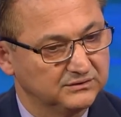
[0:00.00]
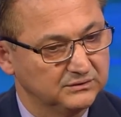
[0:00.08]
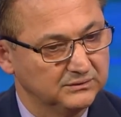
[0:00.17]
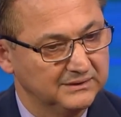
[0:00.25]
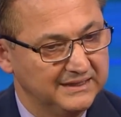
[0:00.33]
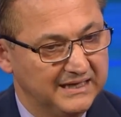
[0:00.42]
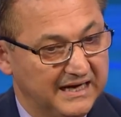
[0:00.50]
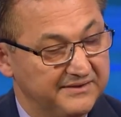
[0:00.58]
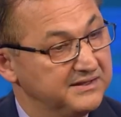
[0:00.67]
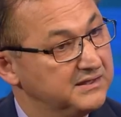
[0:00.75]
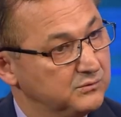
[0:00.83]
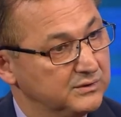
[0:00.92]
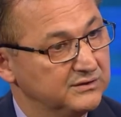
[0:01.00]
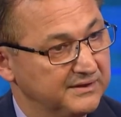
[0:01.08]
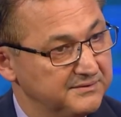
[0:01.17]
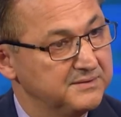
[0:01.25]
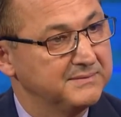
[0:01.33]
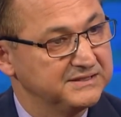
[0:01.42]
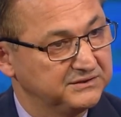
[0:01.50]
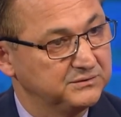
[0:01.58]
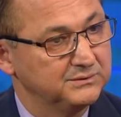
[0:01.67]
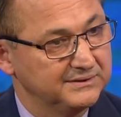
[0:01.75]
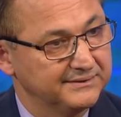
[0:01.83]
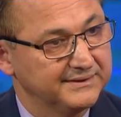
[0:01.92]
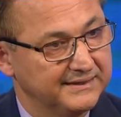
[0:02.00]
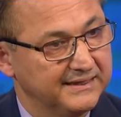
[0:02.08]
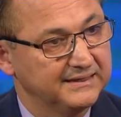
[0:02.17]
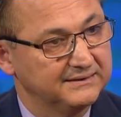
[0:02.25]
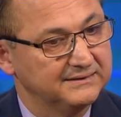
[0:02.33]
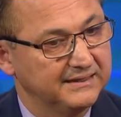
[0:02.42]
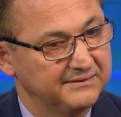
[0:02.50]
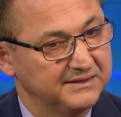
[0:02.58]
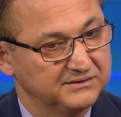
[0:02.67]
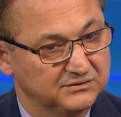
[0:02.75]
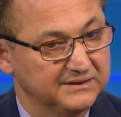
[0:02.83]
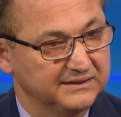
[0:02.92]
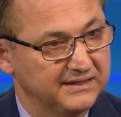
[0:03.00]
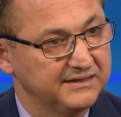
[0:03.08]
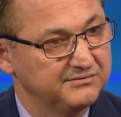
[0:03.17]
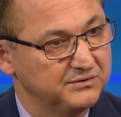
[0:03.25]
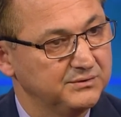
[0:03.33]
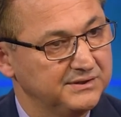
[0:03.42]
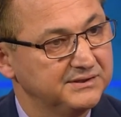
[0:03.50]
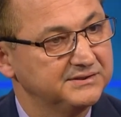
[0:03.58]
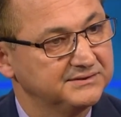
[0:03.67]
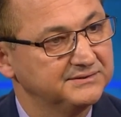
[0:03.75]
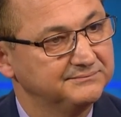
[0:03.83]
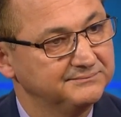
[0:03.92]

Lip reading: So I think that we're going to be much sooner than that. I think it's going to take a few years.